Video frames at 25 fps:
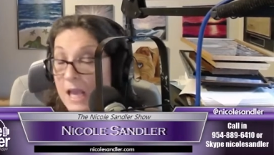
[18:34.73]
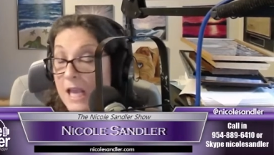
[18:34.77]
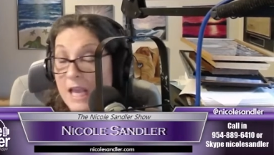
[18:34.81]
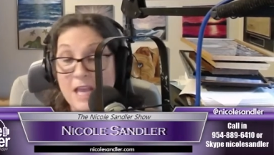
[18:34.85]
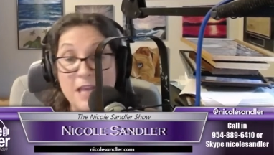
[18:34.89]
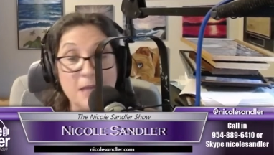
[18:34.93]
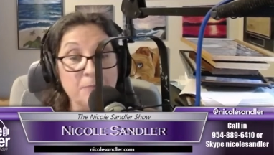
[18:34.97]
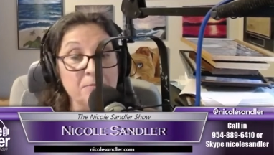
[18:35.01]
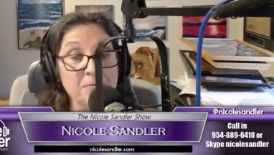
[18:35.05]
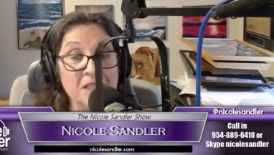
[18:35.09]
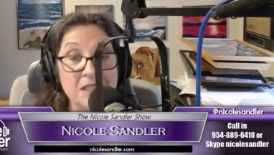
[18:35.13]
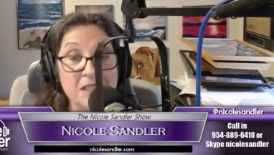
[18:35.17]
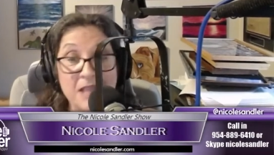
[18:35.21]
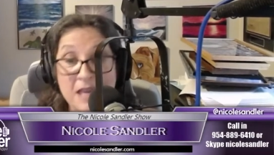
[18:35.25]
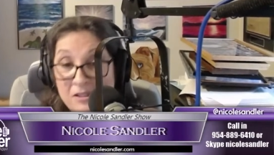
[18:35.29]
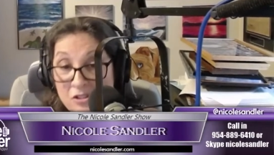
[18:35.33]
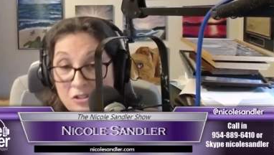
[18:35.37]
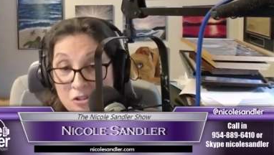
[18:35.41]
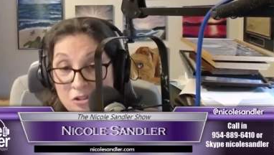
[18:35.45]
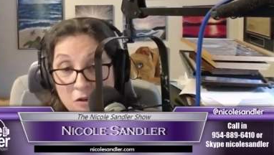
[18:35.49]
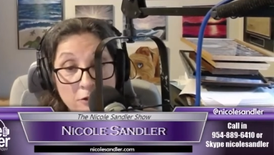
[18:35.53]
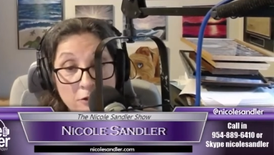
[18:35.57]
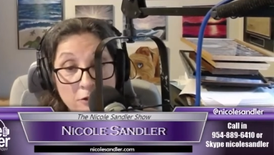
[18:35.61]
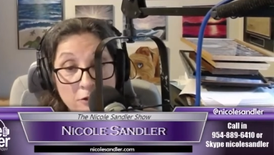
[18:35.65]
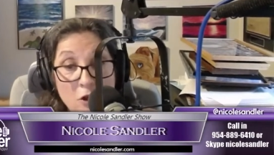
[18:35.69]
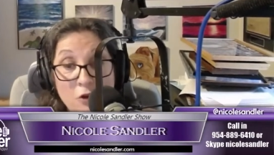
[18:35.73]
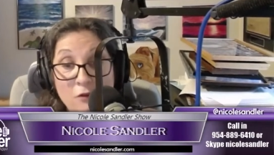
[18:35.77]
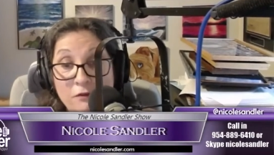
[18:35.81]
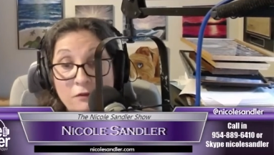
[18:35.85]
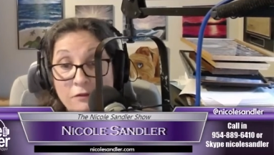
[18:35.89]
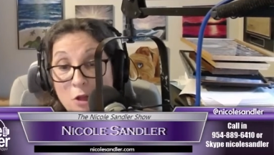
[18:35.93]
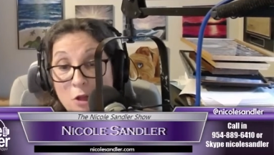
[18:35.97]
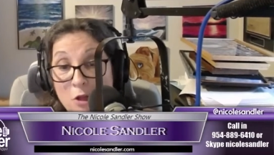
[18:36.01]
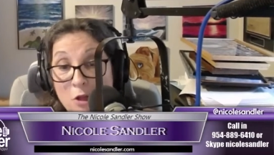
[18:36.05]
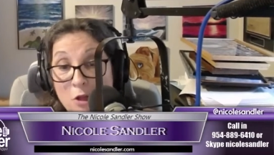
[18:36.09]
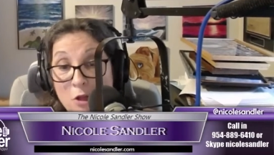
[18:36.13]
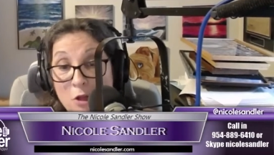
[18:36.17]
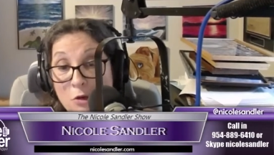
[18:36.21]
He obsessed over low
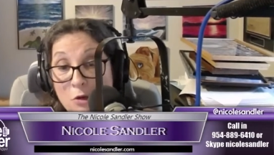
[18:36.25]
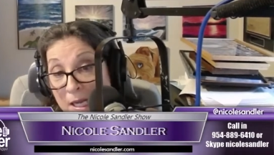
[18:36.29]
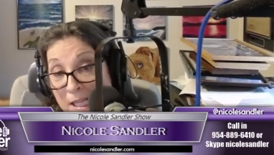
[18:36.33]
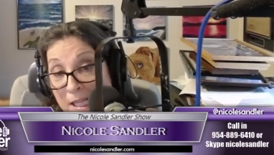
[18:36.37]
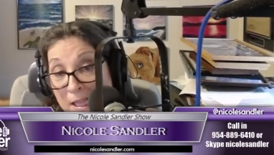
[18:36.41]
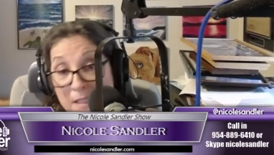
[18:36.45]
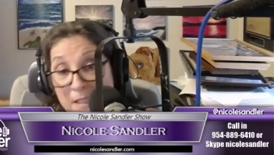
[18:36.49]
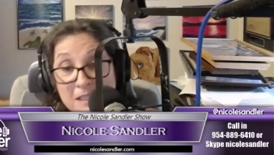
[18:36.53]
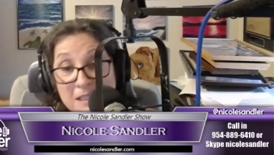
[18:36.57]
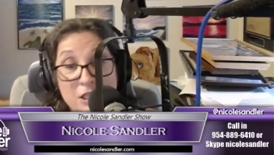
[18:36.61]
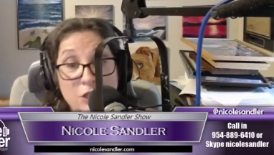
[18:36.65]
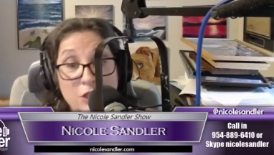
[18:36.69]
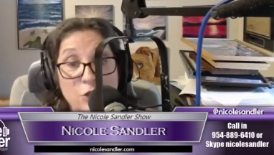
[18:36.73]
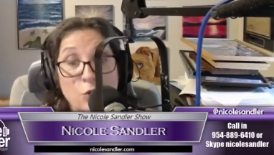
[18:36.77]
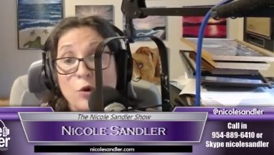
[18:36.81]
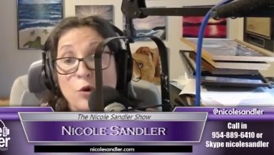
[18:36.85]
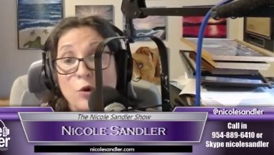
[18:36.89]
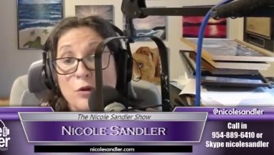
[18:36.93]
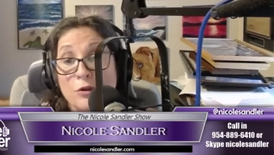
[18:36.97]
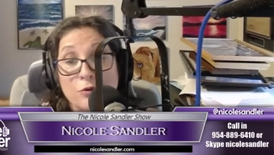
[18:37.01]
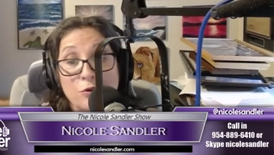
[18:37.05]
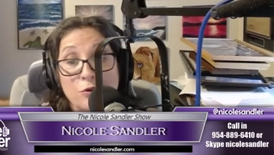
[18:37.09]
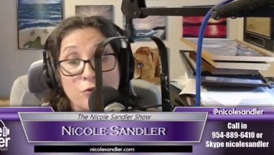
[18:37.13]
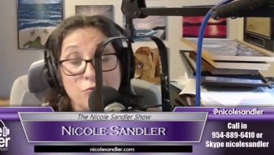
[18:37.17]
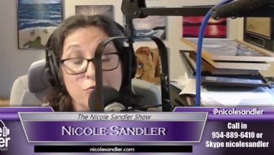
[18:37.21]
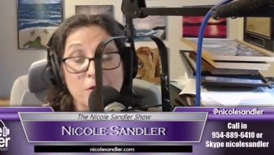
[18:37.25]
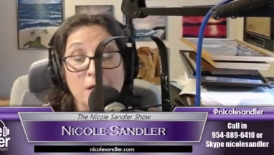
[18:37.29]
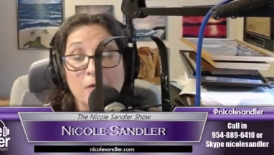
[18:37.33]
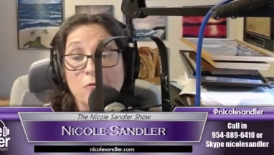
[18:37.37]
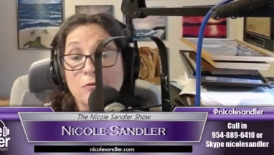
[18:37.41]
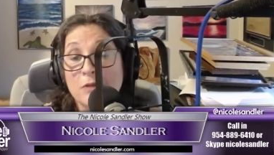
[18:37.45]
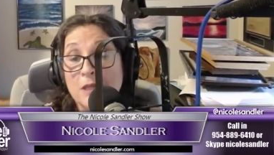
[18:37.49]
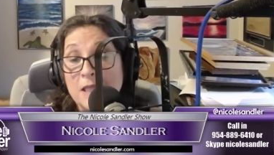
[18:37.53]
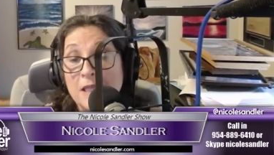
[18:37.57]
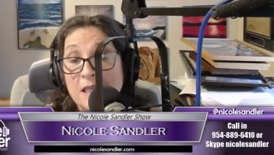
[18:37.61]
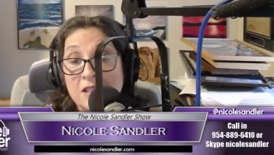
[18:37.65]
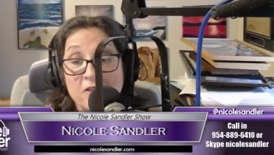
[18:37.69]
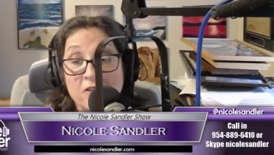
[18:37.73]
flow toilets. He ordered the re
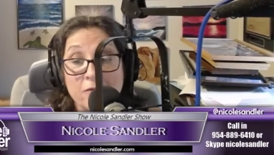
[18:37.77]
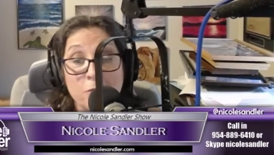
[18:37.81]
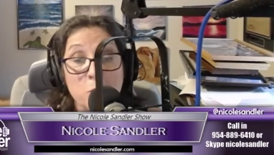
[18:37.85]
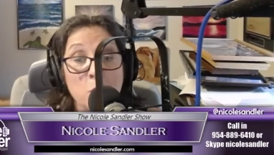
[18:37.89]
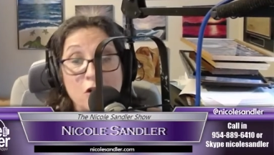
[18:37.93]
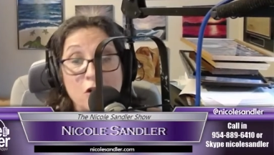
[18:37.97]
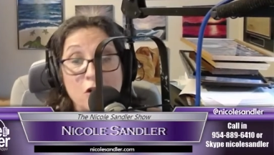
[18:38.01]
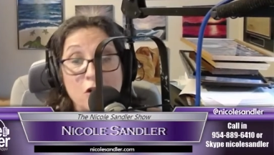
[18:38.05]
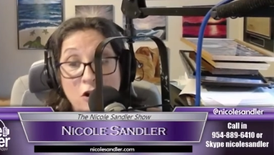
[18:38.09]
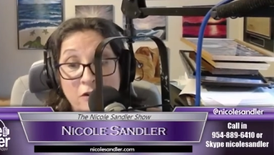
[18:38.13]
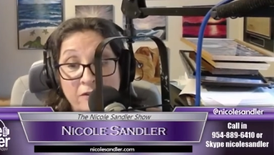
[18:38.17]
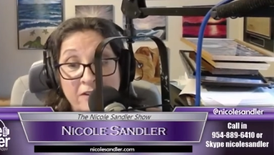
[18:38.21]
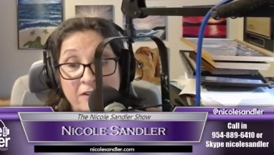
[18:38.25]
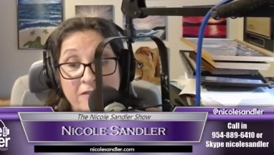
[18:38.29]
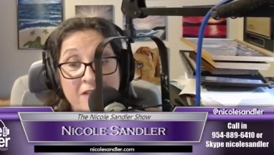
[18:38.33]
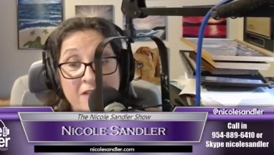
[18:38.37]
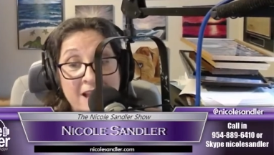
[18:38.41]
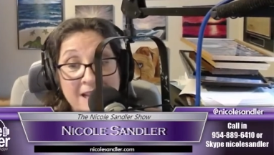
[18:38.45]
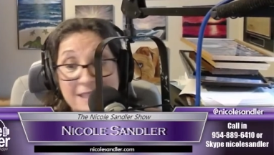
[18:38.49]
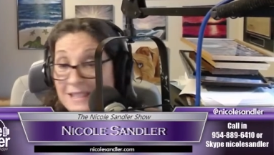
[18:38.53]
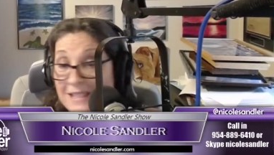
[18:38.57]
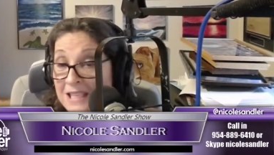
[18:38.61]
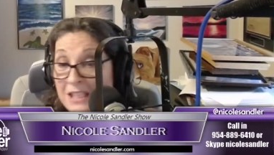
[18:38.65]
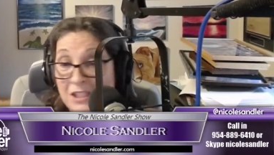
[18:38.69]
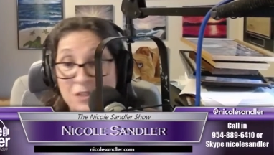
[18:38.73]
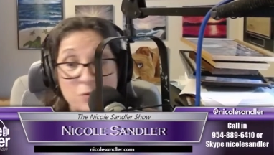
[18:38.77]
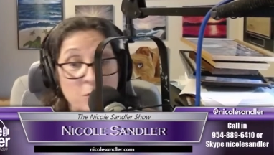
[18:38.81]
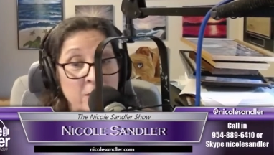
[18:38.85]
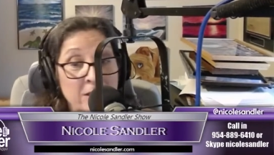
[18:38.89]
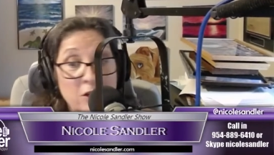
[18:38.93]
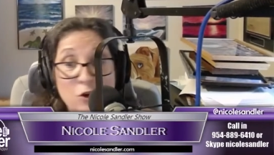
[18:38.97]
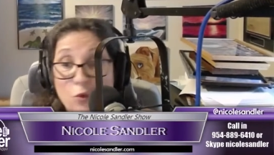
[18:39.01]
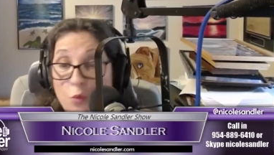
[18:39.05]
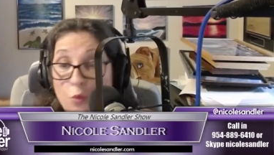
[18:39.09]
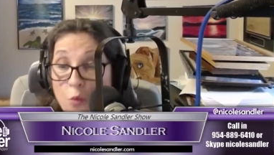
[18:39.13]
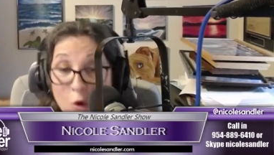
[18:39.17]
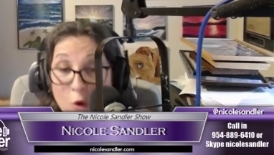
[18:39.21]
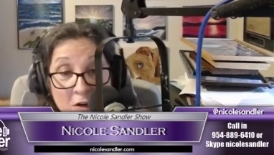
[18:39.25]
release of more COVID vaccines
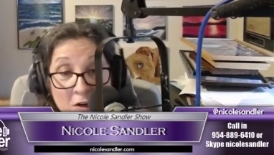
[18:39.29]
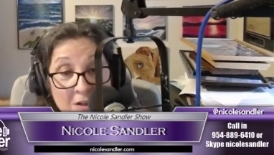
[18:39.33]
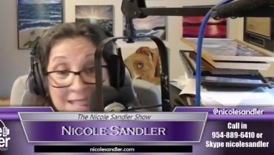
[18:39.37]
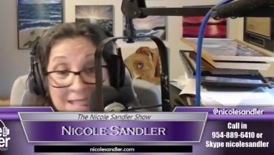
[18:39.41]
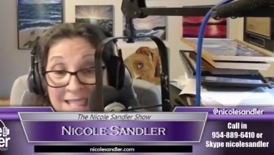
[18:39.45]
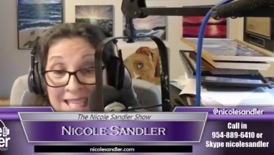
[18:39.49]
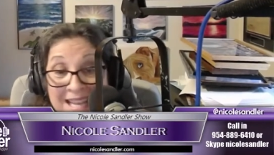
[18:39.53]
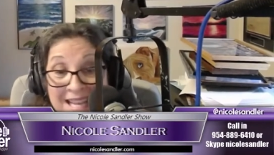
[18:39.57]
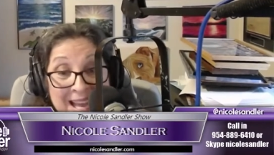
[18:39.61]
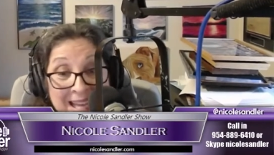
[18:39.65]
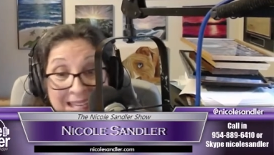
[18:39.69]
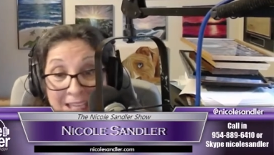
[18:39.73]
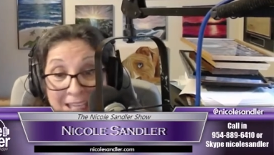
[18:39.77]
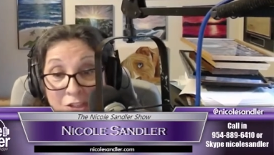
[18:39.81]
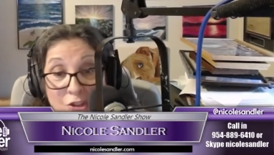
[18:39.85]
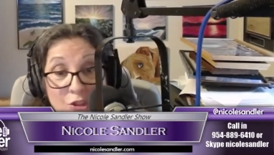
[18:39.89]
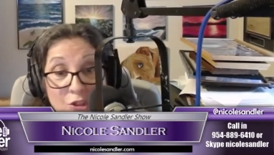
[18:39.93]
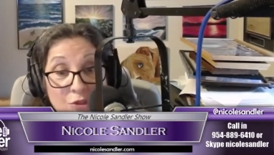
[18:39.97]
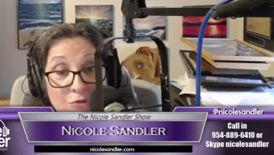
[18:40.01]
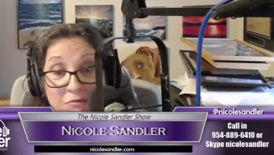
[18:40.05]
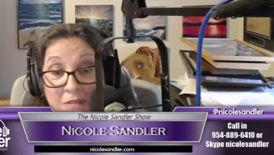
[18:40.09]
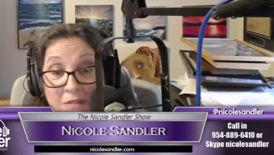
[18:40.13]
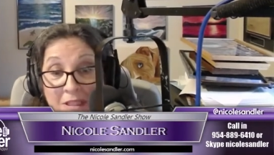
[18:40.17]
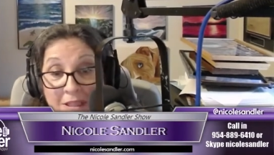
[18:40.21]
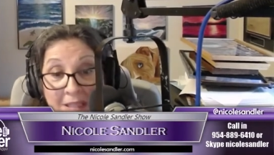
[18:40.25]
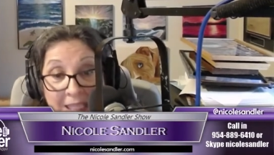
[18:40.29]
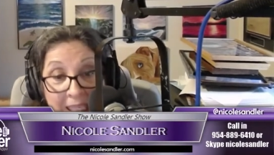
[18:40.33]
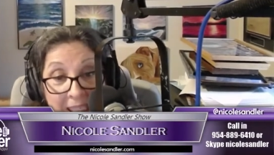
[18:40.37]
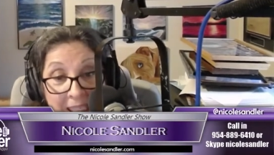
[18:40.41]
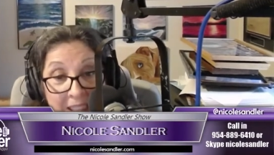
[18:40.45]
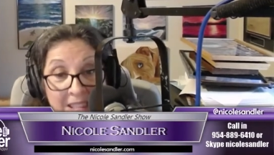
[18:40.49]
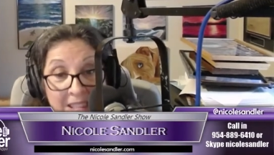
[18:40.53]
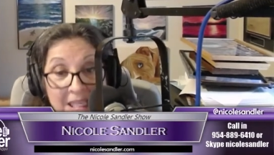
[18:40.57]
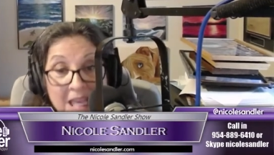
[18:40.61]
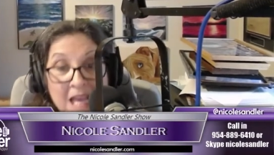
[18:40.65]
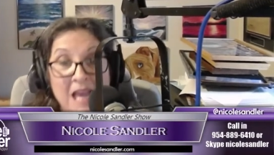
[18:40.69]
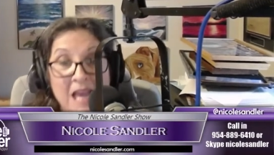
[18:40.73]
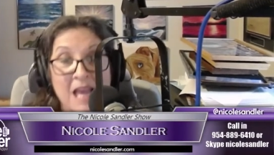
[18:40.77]
when there weren't any to
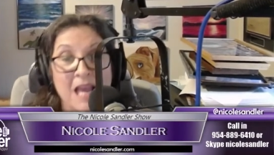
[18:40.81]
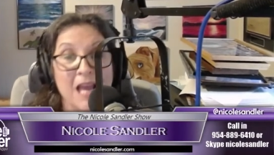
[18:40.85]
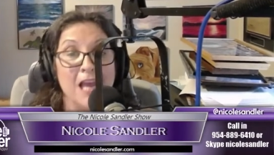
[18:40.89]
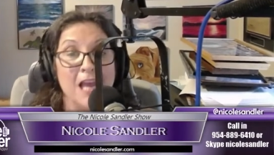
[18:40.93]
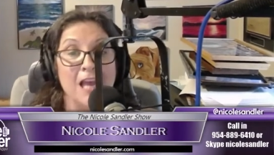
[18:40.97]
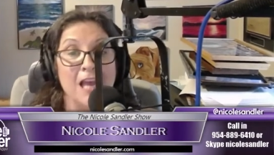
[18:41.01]
release.